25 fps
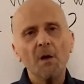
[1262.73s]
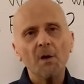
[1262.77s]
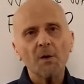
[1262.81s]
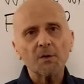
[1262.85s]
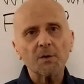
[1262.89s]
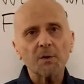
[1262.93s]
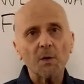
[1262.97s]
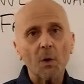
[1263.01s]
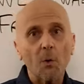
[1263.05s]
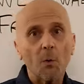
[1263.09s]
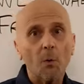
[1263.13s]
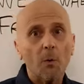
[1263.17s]

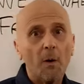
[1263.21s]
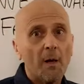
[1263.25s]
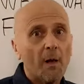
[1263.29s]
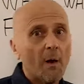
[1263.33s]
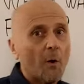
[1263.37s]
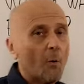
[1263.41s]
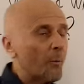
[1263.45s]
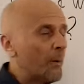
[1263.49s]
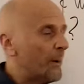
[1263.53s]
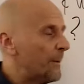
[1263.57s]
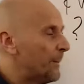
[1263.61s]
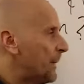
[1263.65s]
So
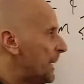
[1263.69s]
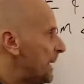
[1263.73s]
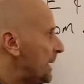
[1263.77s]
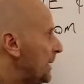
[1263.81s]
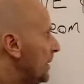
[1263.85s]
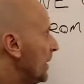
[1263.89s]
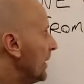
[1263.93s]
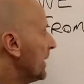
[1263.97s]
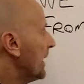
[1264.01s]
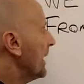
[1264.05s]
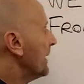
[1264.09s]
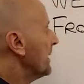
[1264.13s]
when we
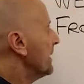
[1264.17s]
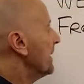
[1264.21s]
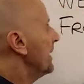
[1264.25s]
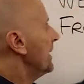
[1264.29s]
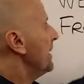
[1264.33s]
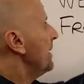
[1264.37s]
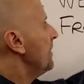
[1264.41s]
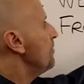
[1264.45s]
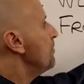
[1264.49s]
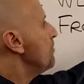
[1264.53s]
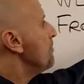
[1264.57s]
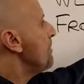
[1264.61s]
look at
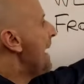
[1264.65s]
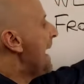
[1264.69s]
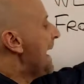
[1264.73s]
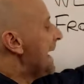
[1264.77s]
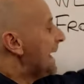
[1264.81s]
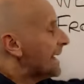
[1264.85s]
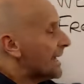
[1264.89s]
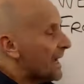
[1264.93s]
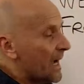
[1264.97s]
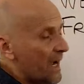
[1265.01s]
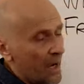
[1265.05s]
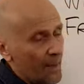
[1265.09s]
the
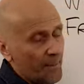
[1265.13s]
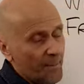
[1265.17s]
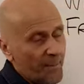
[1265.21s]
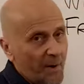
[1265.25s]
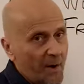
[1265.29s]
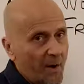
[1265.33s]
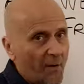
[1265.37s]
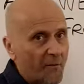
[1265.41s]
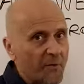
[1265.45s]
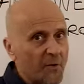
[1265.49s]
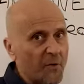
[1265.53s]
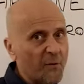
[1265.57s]
makeup
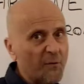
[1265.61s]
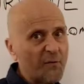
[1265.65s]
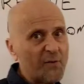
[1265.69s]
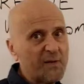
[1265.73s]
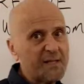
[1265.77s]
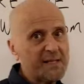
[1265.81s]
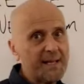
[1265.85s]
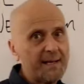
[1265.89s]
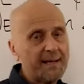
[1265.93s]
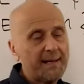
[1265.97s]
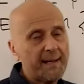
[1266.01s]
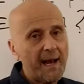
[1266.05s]
of the
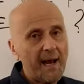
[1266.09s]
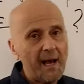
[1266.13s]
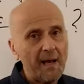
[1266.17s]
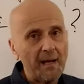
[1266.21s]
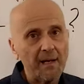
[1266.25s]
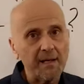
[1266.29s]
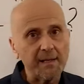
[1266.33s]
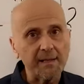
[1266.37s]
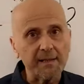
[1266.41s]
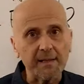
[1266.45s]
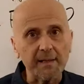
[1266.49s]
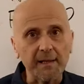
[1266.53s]

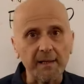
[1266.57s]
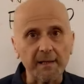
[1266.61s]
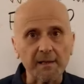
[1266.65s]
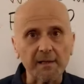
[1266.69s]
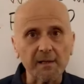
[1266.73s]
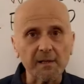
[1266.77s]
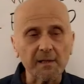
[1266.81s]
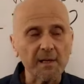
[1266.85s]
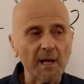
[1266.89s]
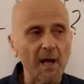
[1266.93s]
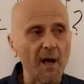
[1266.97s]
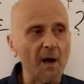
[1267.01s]
physicality
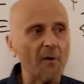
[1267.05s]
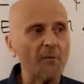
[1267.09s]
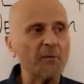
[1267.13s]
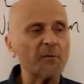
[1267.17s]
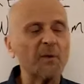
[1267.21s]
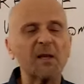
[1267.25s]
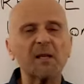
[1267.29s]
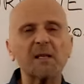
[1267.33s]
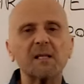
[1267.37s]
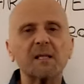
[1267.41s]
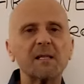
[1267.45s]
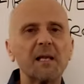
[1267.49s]
itself,
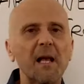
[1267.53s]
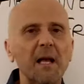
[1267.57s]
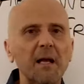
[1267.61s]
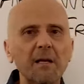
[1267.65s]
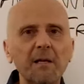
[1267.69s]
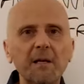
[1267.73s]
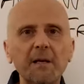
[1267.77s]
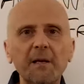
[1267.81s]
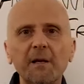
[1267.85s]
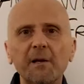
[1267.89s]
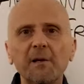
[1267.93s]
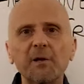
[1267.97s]
the
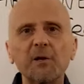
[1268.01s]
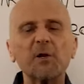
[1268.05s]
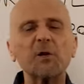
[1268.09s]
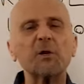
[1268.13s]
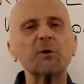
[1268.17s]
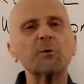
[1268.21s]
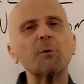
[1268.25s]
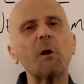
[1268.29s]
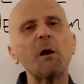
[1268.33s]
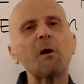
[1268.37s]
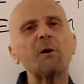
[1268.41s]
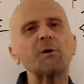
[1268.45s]
cellular
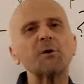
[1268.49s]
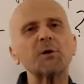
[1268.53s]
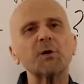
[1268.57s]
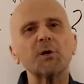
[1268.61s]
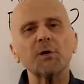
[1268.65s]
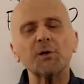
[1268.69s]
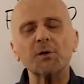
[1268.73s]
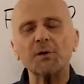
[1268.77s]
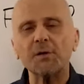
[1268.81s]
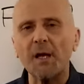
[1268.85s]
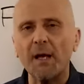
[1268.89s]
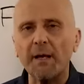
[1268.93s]

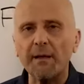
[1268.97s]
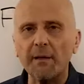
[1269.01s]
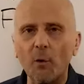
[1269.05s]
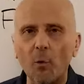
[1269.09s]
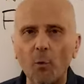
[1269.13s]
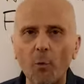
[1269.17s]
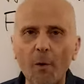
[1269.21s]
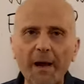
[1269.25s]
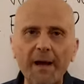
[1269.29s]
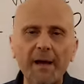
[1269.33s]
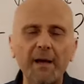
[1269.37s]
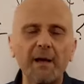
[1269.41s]
structures and the
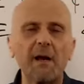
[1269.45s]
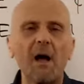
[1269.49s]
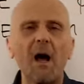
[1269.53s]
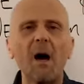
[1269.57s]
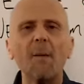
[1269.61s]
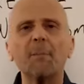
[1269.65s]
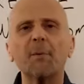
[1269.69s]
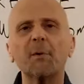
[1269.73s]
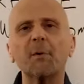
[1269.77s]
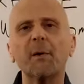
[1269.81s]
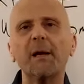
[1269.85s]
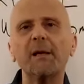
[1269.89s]
way it
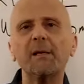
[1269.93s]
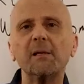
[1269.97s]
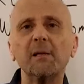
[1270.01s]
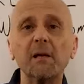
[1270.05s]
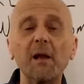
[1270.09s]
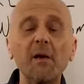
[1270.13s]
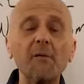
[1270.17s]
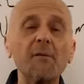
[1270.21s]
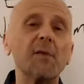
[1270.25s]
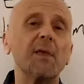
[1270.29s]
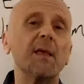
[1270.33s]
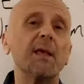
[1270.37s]
operates
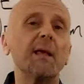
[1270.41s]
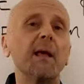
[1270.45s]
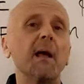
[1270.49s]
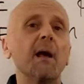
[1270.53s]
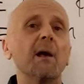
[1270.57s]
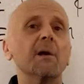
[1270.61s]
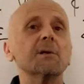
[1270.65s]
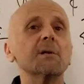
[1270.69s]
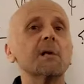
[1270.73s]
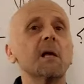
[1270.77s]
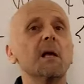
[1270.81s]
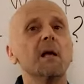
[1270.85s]
and everything
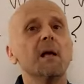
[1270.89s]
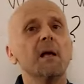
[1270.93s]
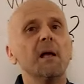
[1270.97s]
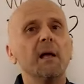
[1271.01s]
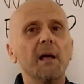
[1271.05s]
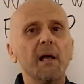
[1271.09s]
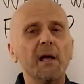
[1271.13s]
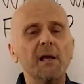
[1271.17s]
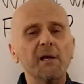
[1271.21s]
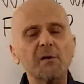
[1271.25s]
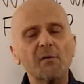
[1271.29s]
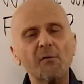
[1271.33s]
else,
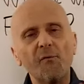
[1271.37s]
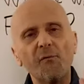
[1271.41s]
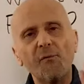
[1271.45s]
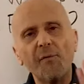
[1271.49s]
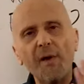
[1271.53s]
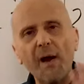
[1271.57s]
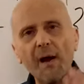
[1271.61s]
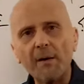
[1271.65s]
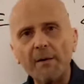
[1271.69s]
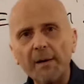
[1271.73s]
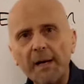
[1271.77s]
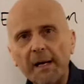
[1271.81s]
is
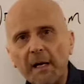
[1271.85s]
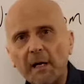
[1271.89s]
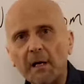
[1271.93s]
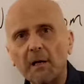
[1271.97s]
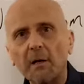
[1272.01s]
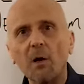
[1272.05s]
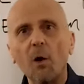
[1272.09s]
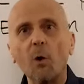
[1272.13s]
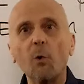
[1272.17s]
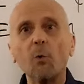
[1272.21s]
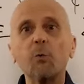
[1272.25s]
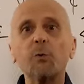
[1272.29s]
very
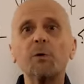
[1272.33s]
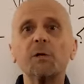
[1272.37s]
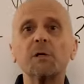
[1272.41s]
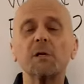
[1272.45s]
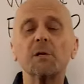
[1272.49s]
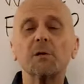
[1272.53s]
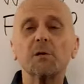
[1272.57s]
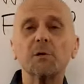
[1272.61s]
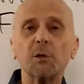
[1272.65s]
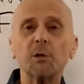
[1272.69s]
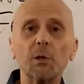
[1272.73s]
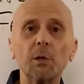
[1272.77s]
close
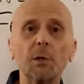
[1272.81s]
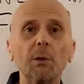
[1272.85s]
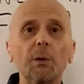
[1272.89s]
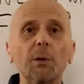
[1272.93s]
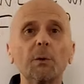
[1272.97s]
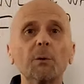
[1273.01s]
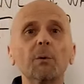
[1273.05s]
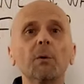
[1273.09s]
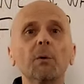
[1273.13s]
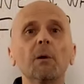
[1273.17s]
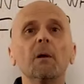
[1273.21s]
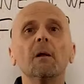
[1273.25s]

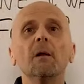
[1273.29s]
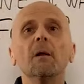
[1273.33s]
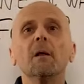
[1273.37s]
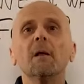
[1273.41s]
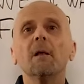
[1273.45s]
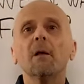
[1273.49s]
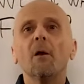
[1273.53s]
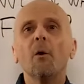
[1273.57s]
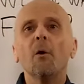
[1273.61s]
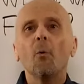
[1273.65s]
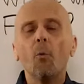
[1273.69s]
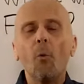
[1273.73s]
to
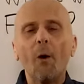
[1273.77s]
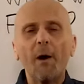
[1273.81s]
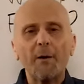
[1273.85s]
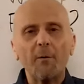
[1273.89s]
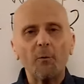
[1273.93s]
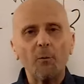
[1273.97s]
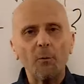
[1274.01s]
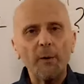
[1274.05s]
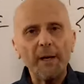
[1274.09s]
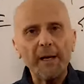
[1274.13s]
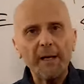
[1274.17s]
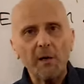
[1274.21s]

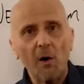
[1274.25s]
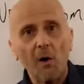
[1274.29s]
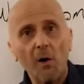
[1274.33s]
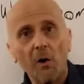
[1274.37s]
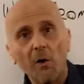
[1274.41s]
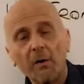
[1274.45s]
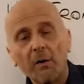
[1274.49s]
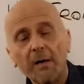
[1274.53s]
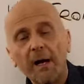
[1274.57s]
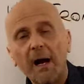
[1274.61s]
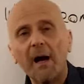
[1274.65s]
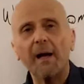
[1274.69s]
what we
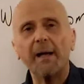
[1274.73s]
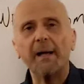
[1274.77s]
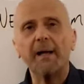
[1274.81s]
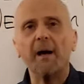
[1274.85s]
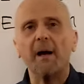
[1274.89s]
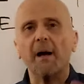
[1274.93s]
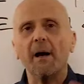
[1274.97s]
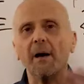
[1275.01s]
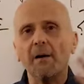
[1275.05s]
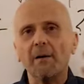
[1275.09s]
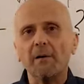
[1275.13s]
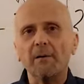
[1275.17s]
call
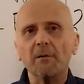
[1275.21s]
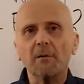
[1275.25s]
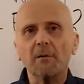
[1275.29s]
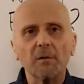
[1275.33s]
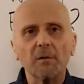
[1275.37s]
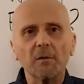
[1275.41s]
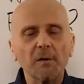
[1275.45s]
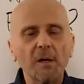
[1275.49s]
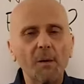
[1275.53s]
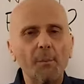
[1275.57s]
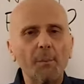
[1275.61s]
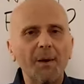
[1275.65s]
Gaia,
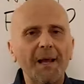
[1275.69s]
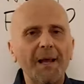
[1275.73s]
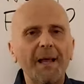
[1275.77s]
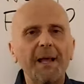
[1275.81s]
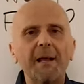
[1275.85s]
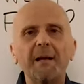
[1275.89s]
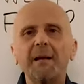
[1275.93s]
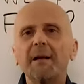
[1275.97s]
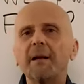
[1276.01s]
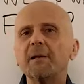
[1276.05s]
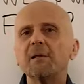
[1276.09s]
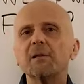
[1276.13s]
the
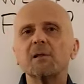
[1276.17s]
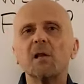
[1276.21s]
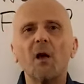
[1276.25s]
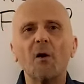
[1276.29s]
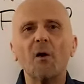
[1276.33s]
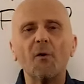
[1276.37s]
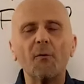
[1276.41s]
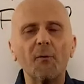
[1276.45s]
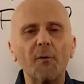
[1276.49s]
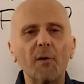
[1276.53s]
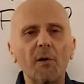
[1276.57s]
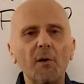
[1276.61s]
planet
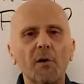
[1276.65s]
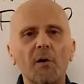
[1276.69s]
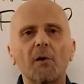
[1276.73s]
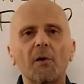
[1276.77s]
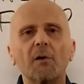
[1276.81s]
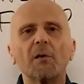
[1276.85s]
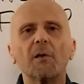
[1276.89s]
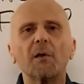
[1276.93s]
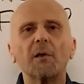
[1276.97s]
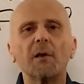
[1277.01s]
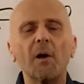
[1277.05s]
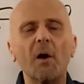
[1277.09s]
itself,
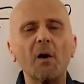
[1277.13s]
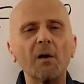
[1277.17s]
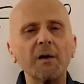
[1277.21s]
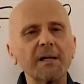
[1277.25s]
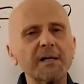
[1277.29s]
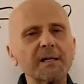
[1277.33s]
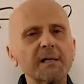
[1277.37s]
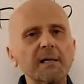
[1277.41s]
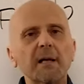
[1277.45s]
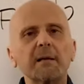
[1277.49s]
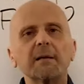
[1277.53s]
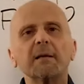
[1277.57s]
Earth, all
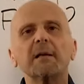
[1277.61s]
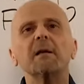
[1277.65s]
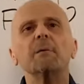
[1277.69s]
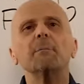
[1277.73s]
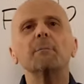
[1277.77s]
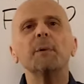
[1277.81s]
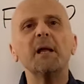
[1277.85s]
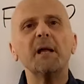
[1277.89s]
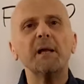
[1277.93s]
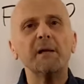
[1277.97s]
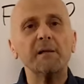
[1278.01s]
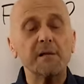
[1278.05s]
the sentient
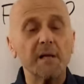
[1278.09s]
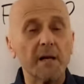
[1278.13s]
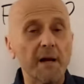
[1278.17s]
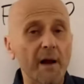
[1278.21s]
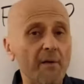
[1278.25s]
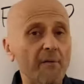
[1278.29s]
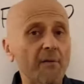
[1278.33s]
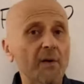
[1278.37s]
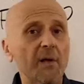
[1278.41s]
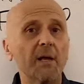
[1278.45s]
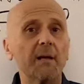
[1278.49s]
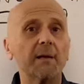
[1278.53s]
beings and
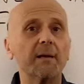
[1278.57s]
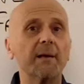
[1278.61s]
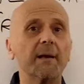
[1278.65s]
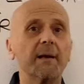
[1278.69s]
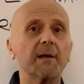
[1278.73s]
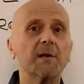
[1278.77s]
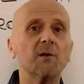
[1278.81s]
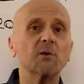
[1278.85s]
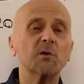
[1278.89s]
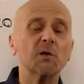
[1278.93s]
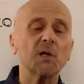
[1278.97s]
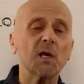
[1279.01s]
everything that
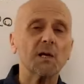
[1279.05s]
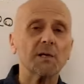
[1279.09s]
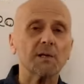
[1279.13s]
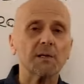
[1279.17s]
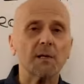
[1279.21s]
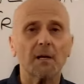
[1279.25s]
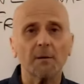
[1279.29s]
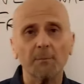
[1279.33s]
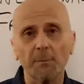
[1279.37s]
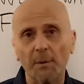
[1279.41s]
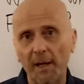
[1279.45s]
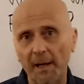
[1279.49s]
exists
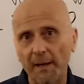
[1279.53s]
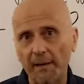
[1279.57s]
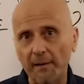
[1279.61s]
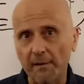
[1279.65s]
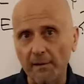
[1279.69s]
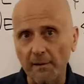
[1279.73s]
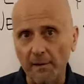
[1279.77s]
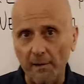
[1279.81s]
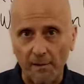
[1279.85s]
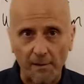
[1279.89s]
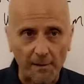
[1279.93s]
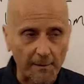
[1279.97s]
on planet
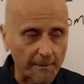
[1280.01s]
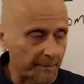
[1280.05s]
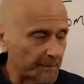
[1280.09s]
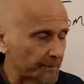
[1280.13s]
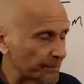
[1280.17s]
Earth.